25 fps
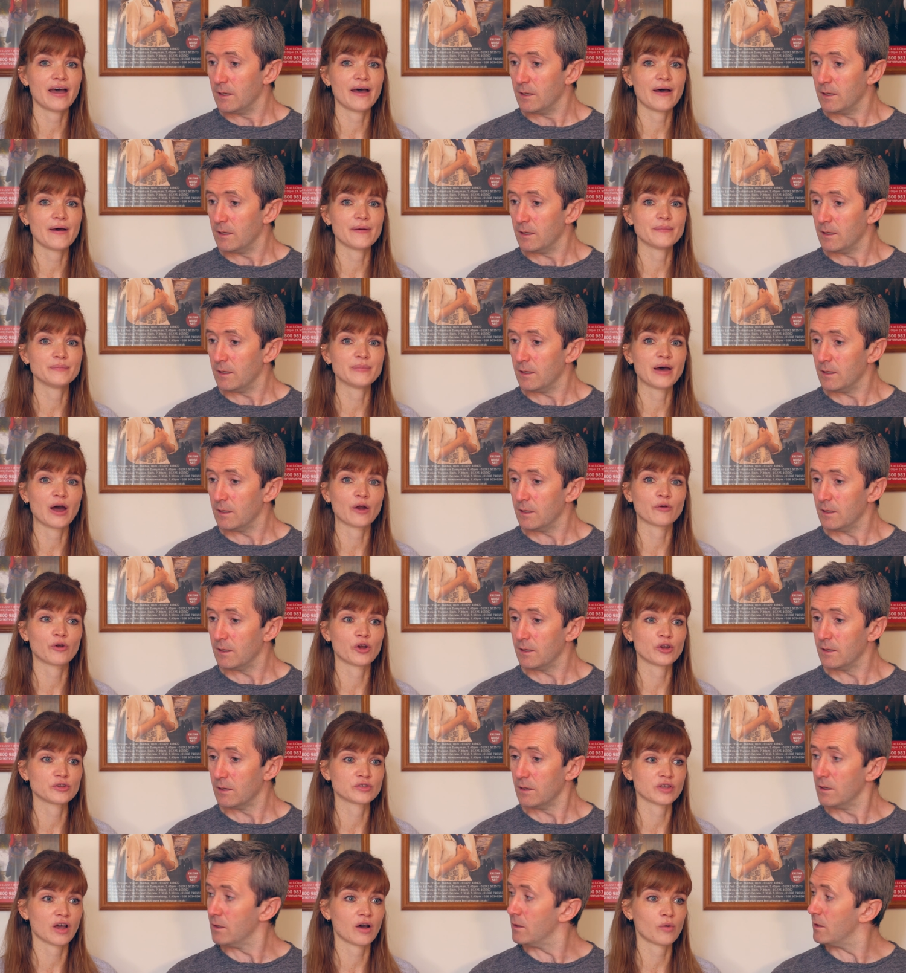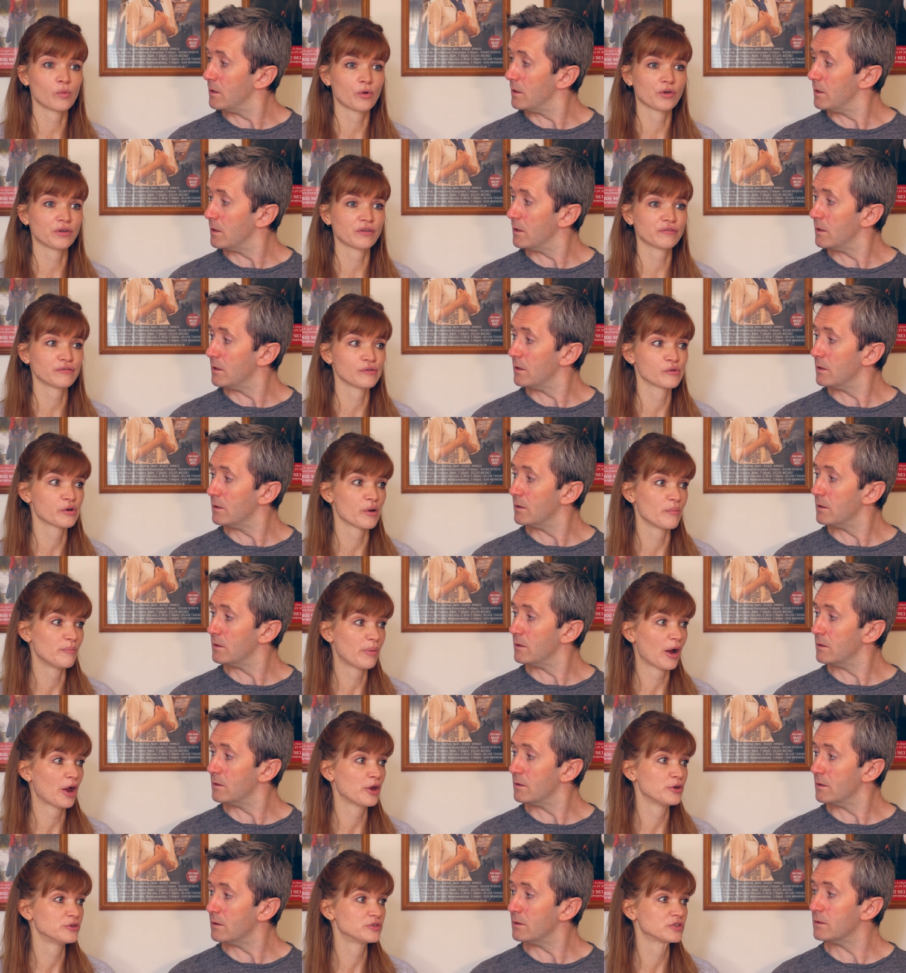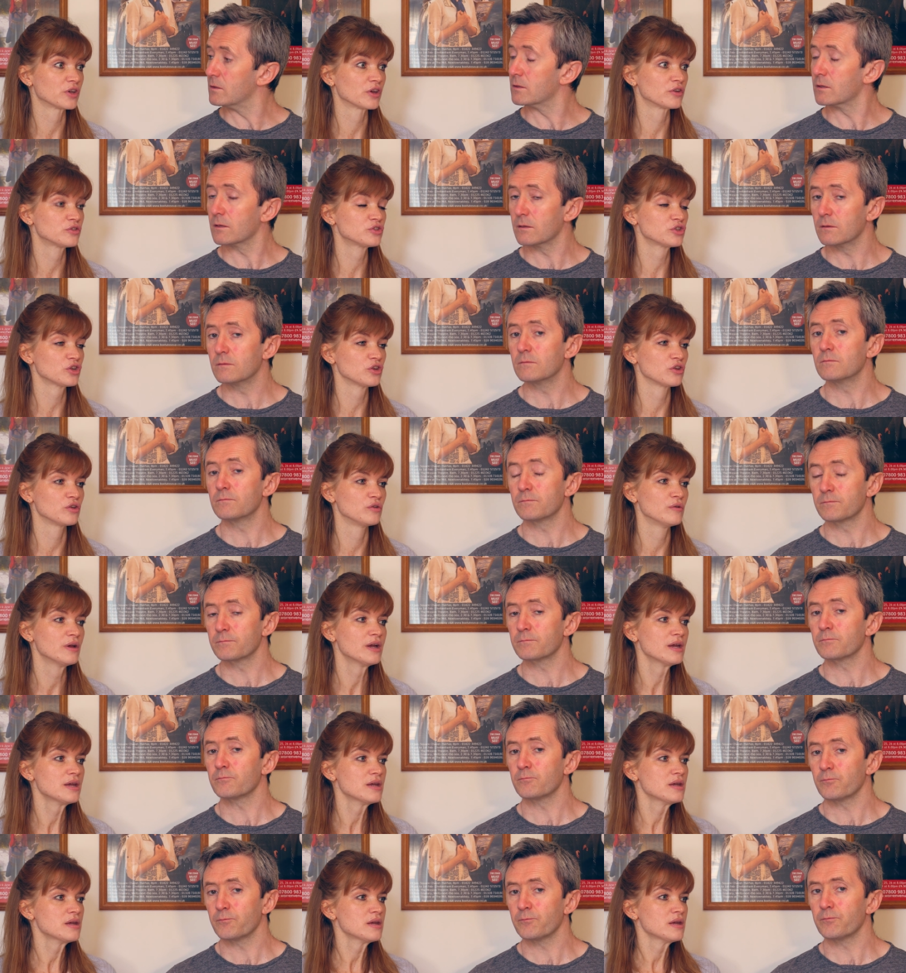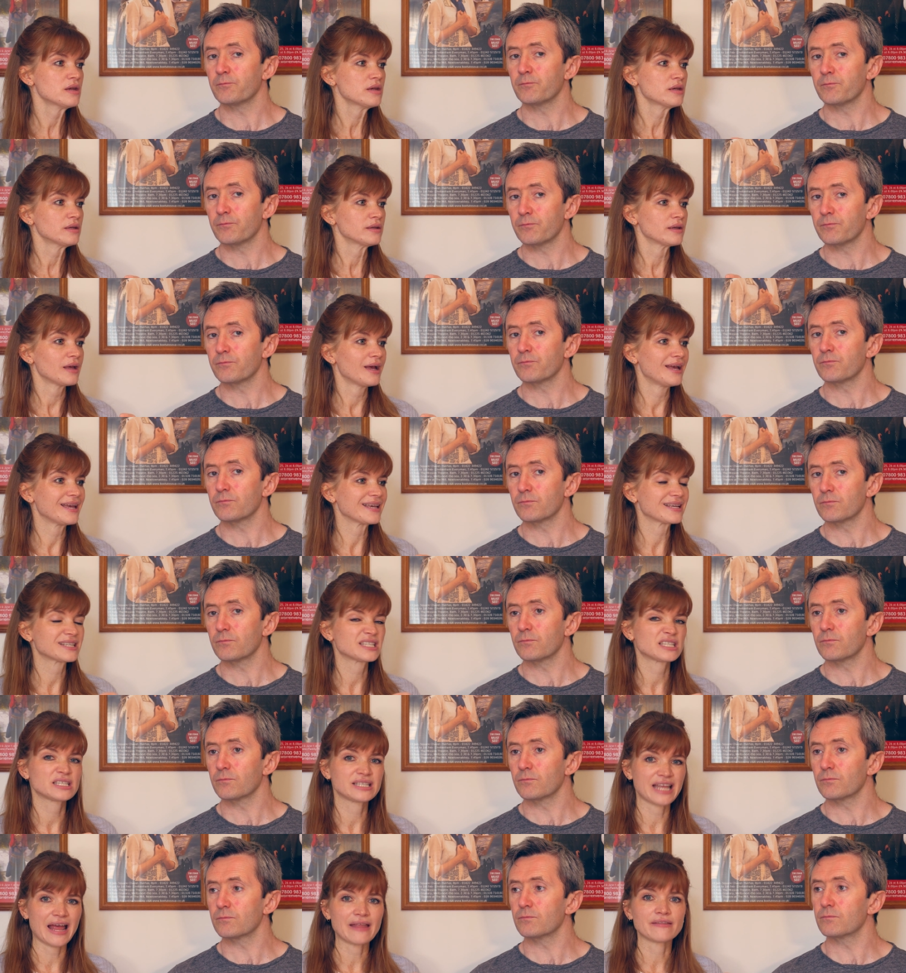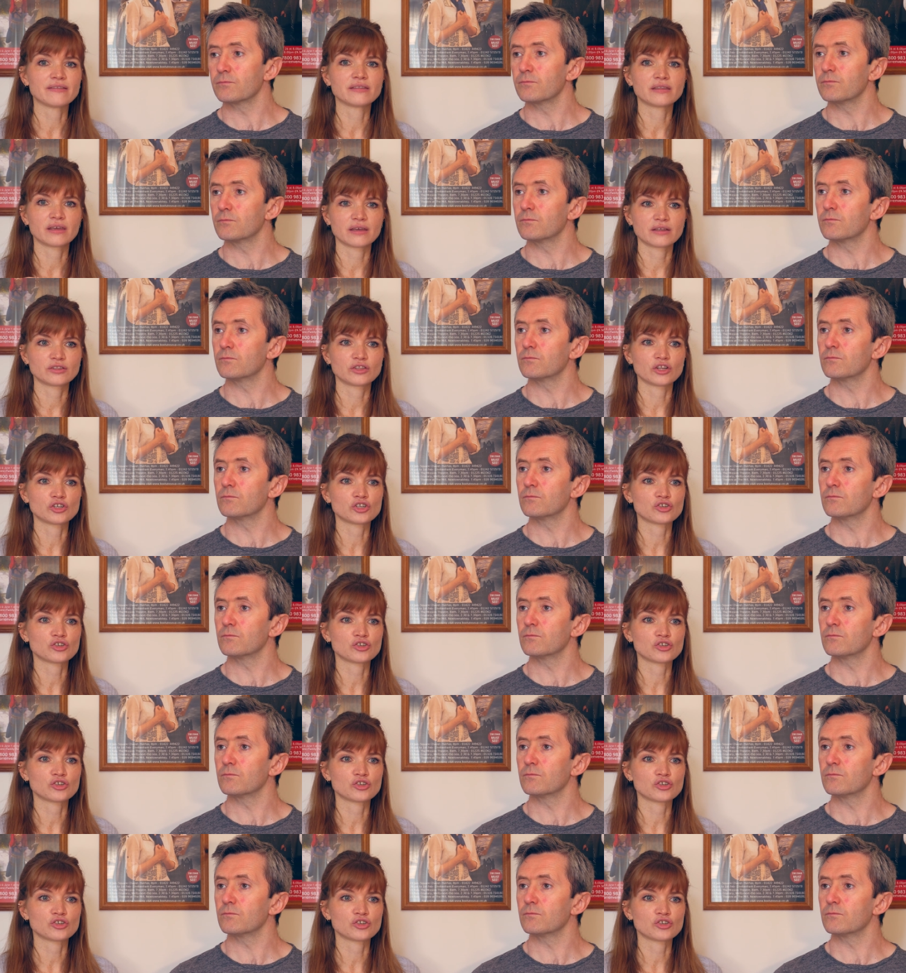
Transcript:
Speaker 1: uh, Melrose, our wonderful composer, to extend the, the